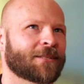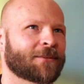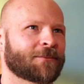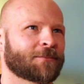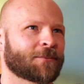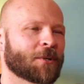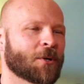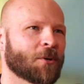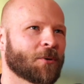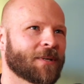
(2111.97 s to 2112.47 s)

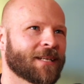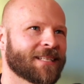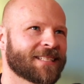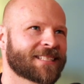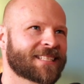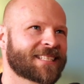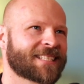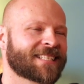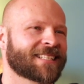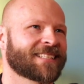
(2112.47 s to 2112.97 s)
animals,
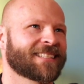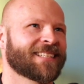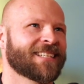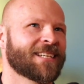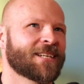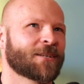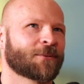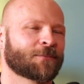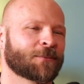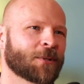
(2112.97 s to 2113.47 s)
rodents,
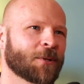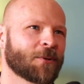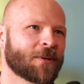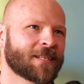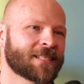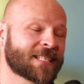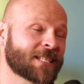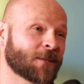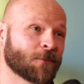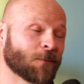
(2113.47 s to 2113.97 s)

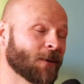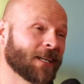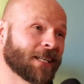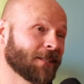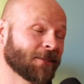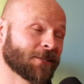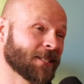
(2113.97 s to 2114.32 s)
rodents, and wild